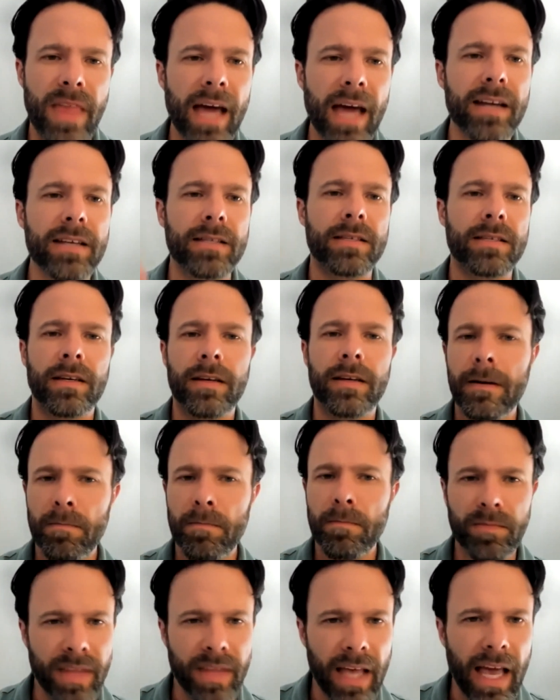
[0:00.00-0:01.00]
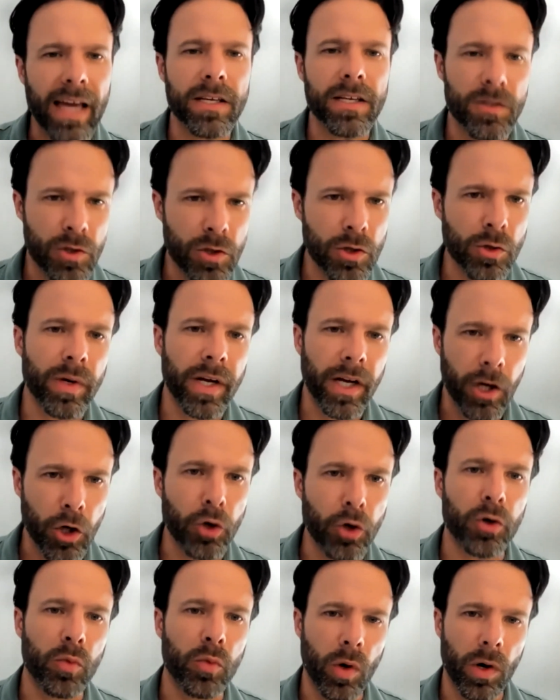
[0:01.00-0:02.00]
that is doing
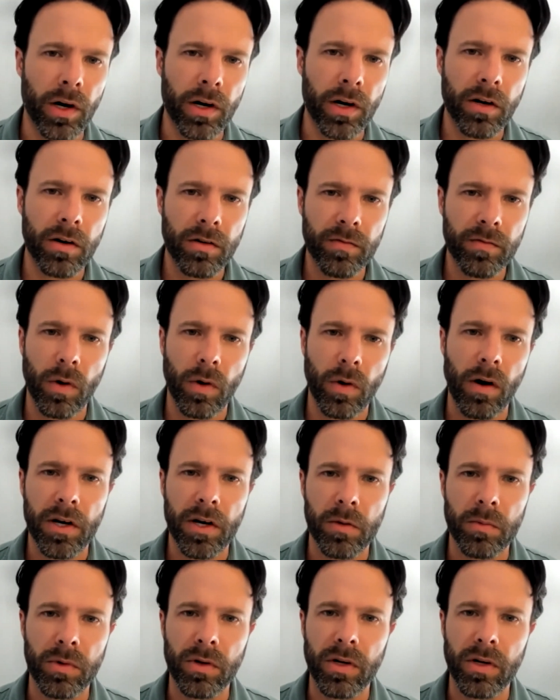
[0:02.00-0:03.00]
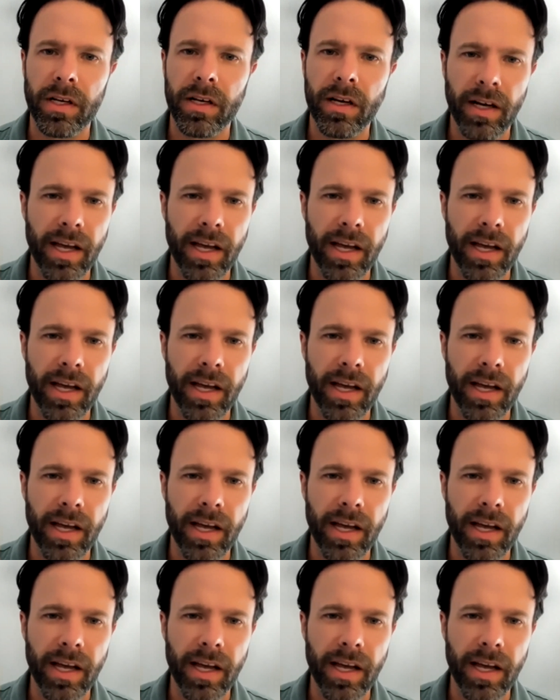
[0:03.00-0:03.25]
good work for our community.